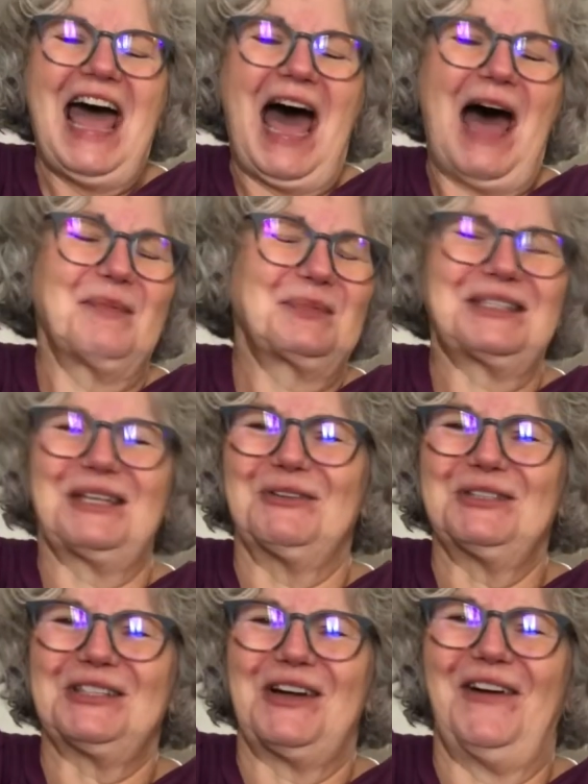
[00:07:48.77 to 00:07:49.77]
I'm so
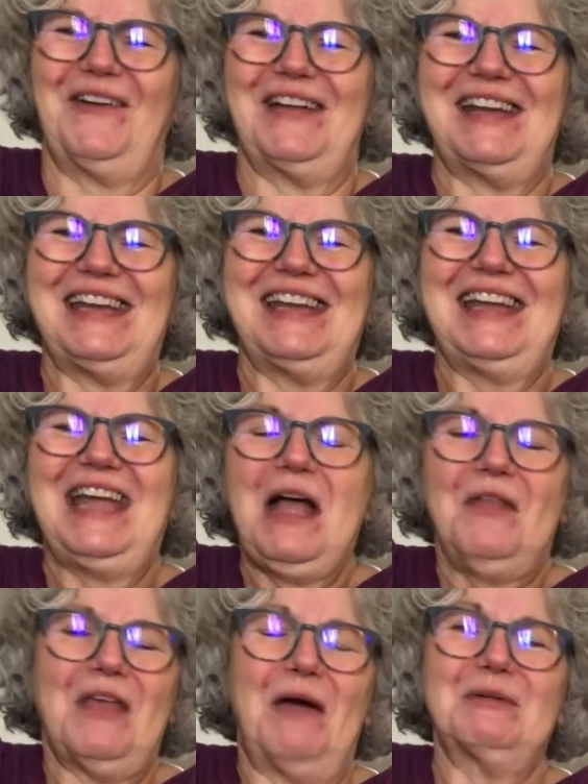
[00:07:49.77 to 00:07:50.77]
sorry.
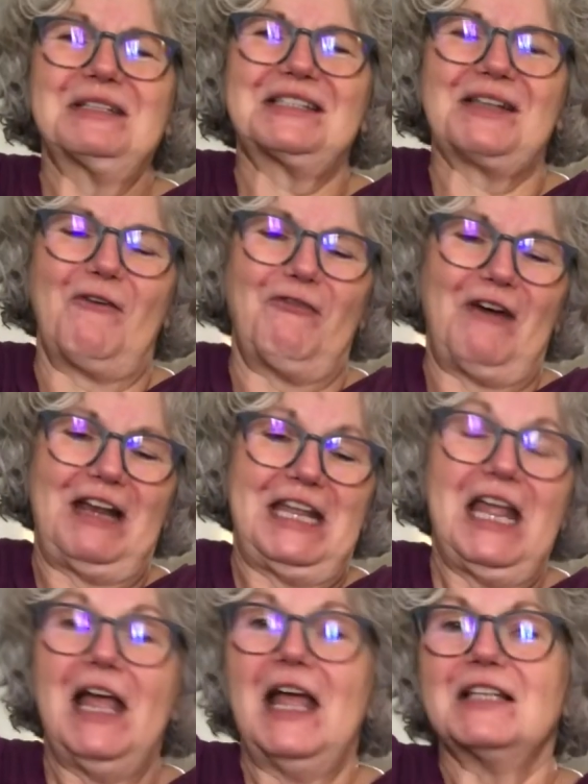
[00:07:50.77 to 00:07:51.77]
That was so funny.
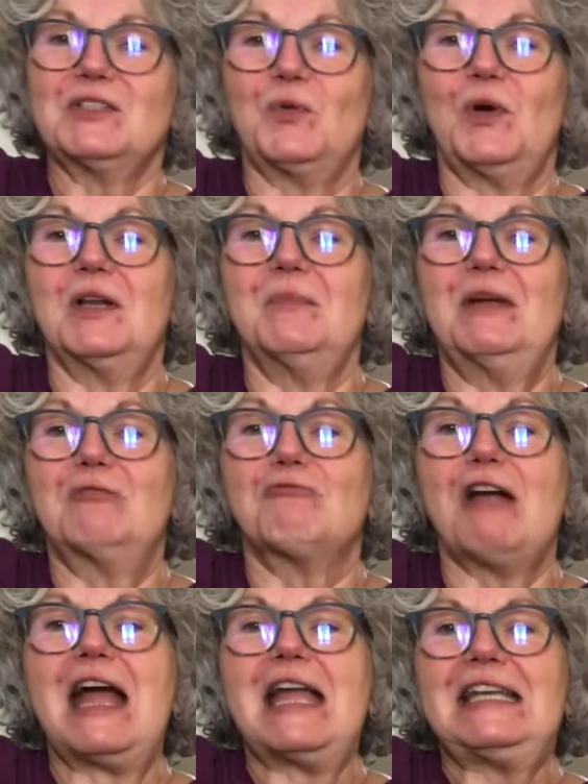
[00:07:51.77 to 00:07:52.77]
It squirted me
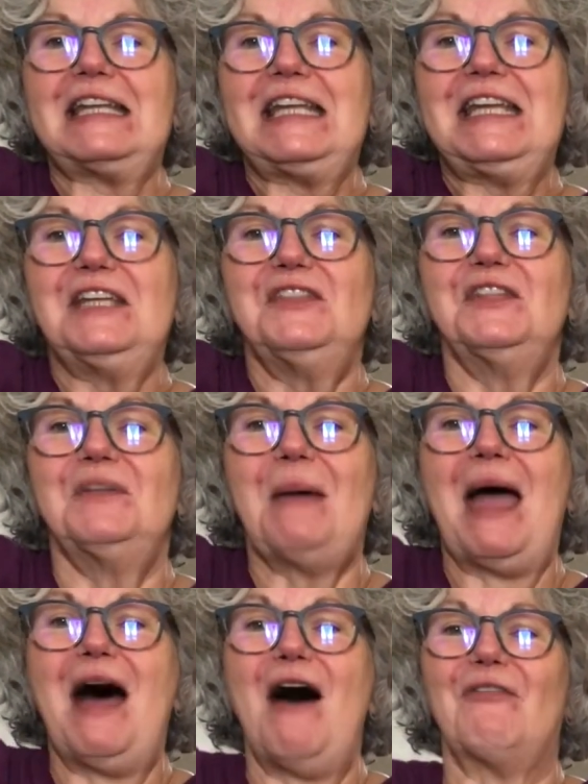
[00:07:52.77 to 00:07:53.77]
right in the
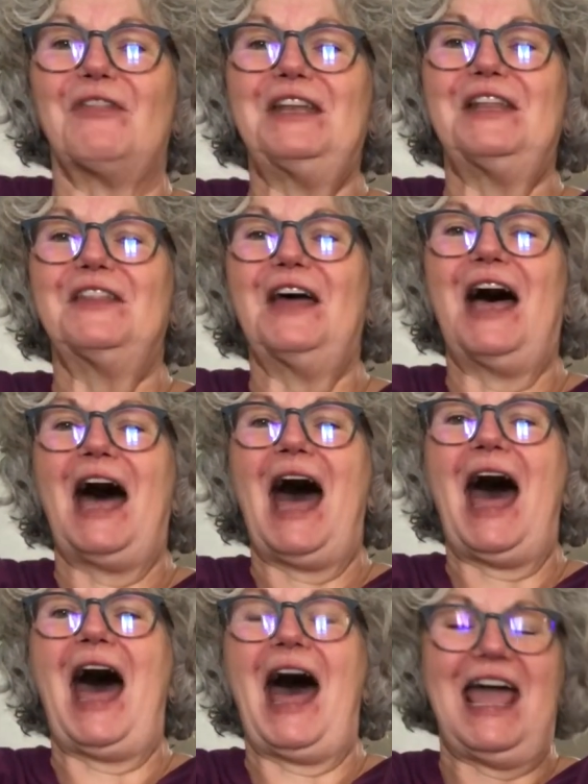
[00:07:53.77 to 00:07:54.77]
mouth and in the
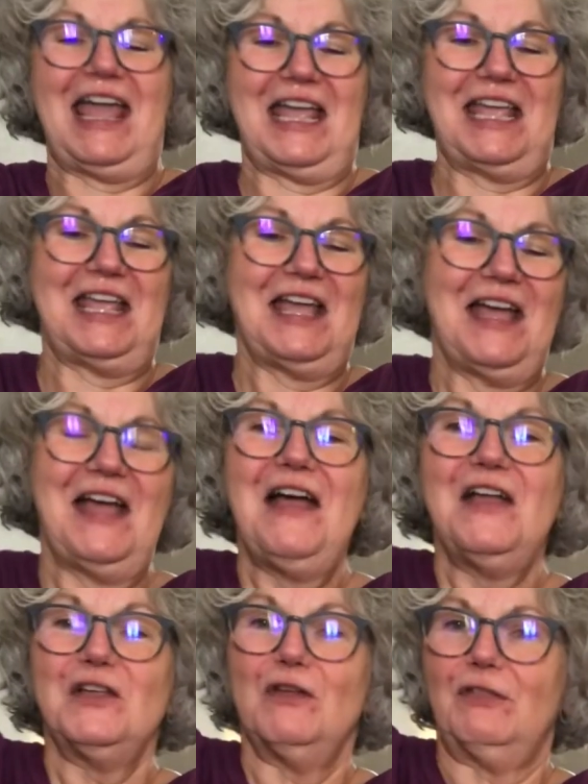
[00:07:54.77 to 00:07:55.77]
eye.
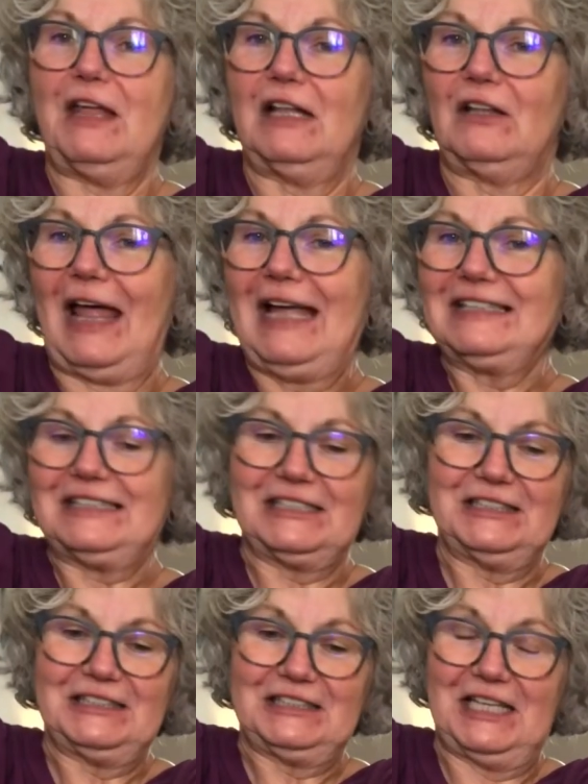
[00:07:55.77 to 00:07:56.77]
You'd think
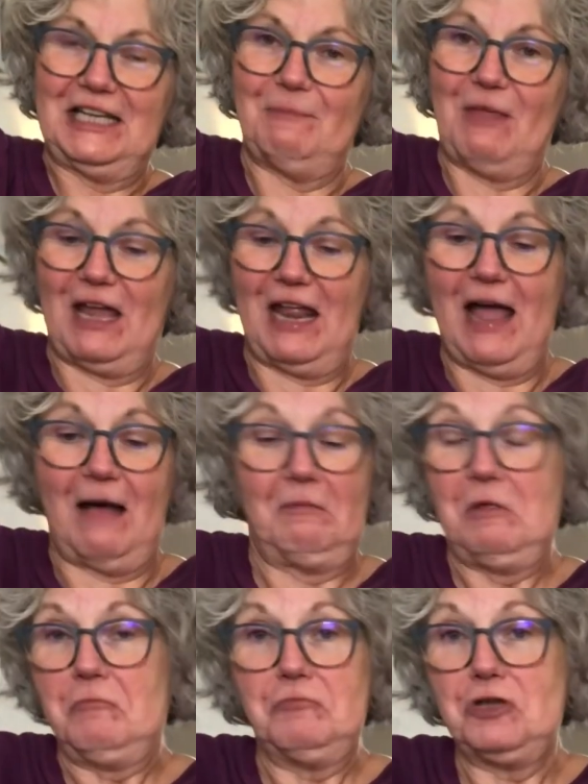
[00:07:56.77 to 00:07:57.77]
glasses could keep that out.
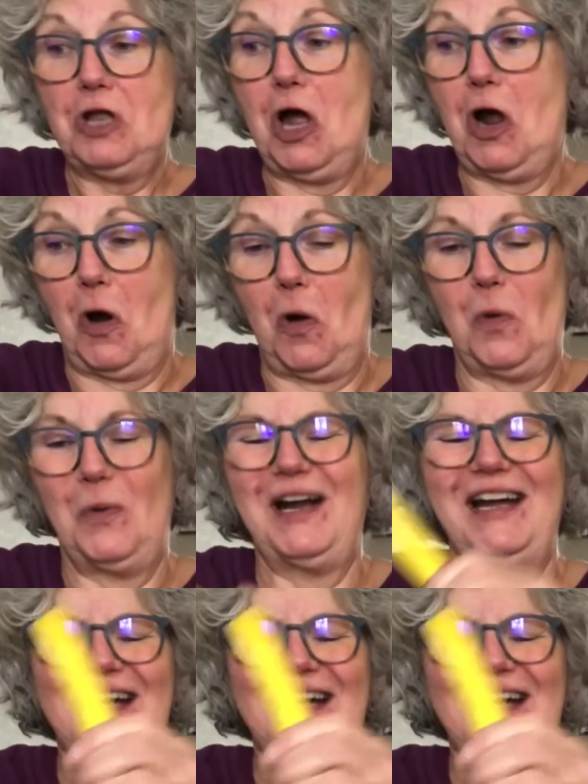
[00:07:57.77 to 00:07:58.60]
No.